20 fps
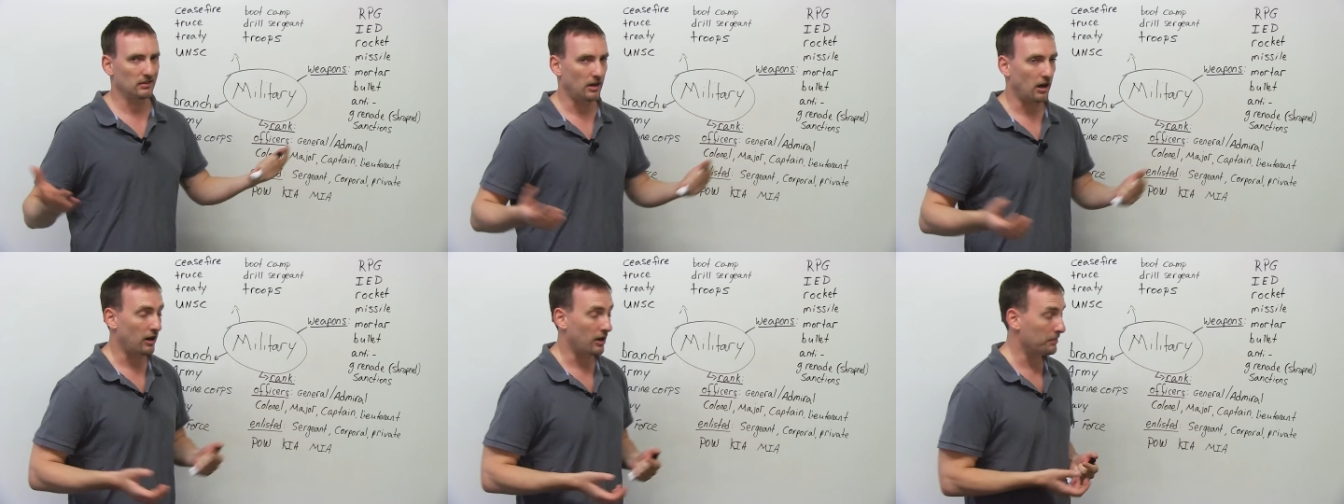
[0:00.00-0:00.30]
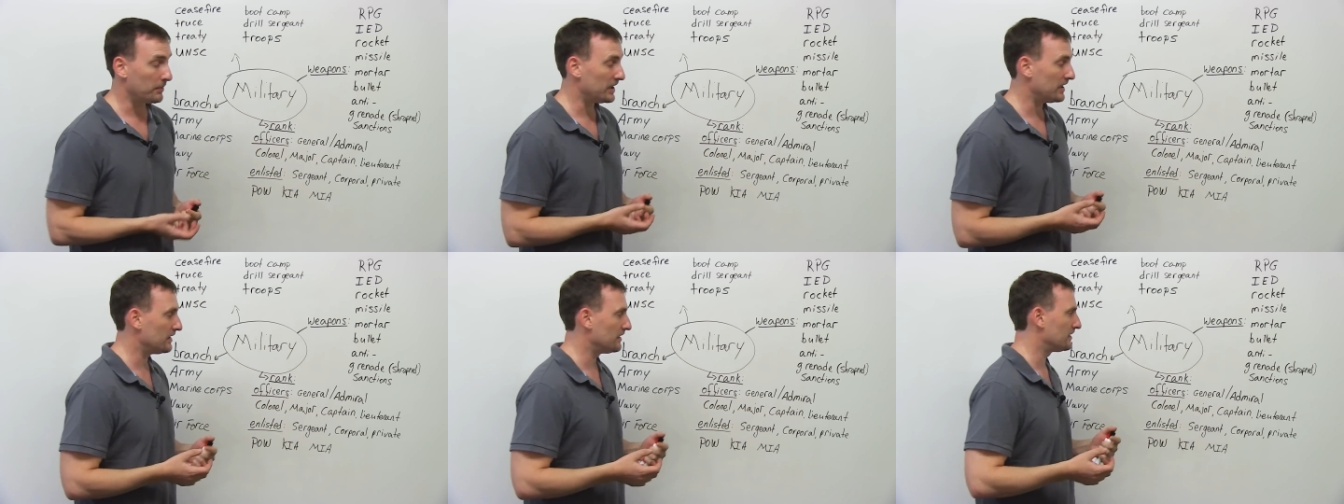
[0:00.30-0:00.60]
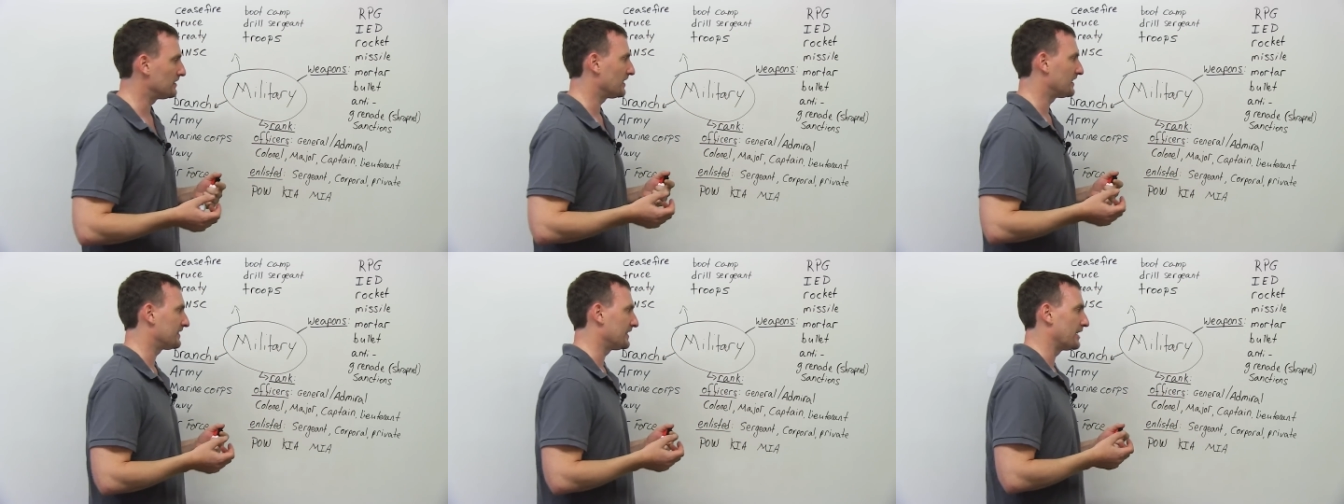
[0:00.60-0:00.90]

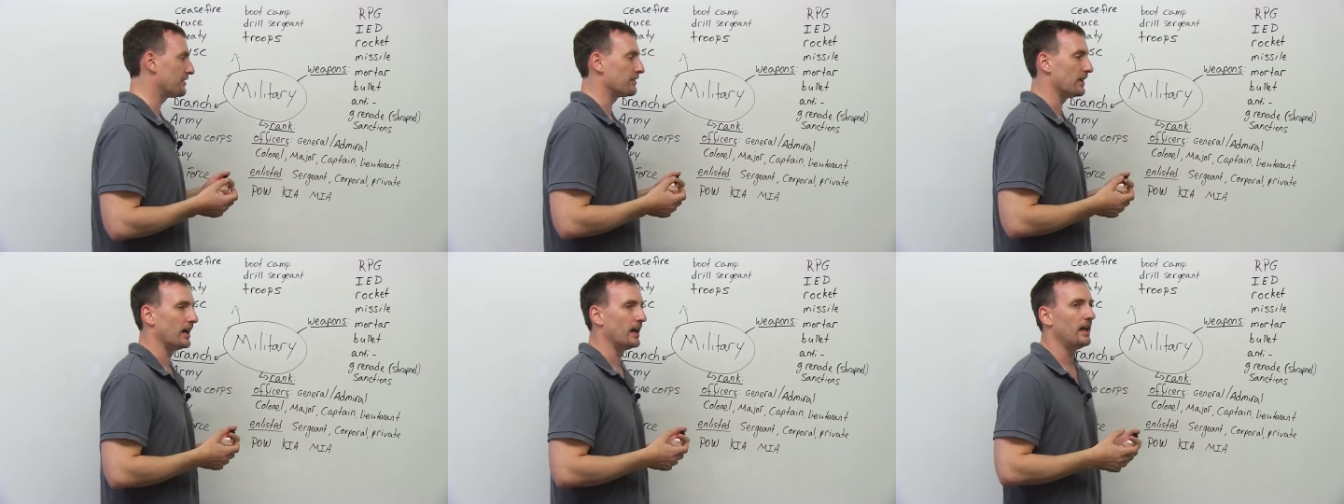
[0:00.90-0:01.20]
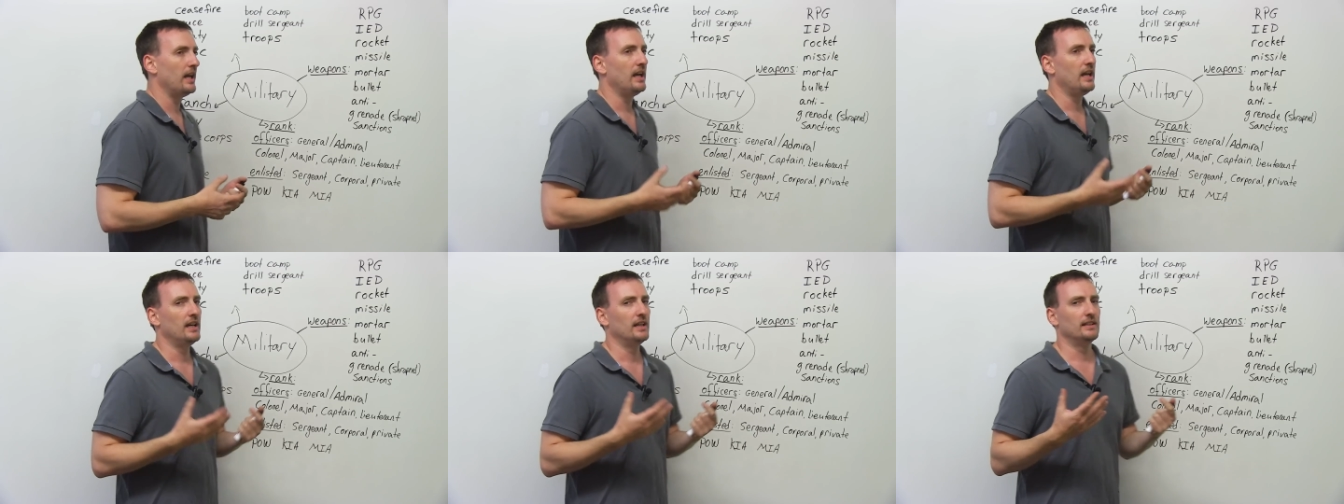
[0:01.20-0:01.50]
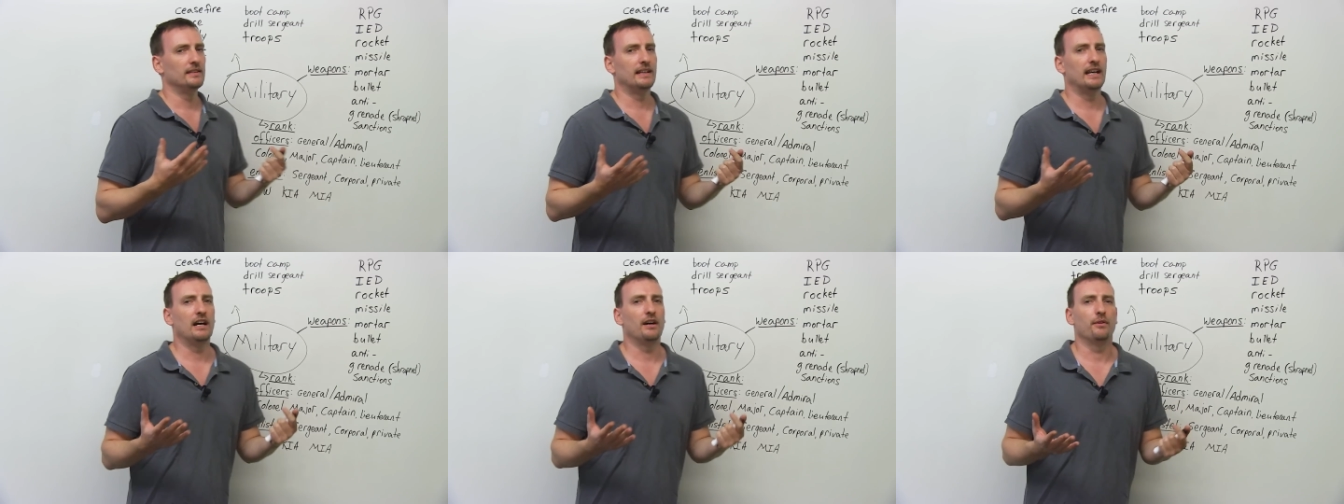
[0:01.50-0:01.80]
armies, et cetera.
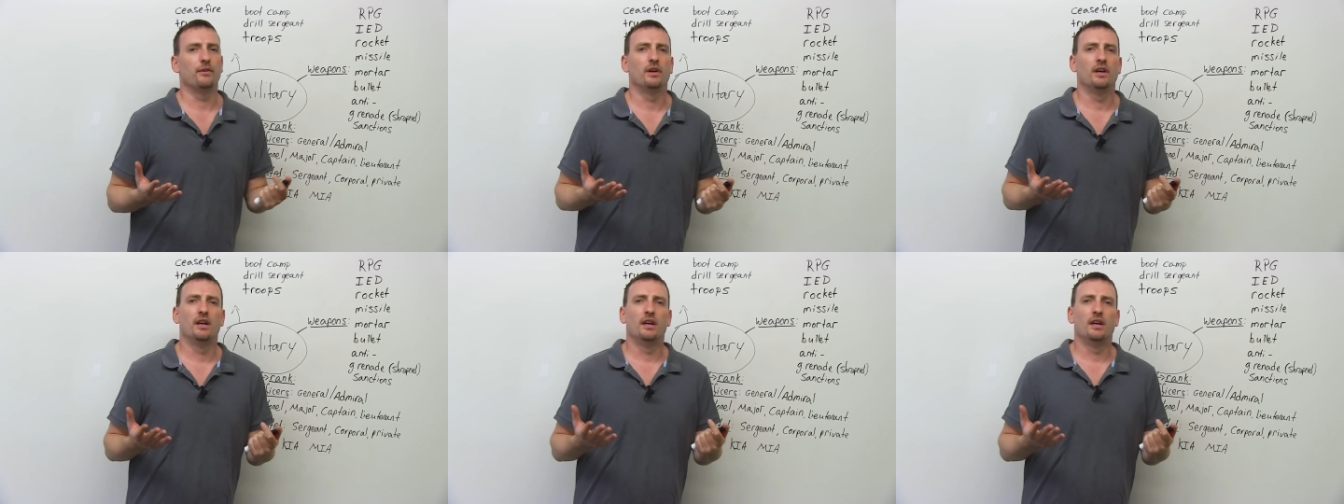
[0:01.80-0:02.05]
Now,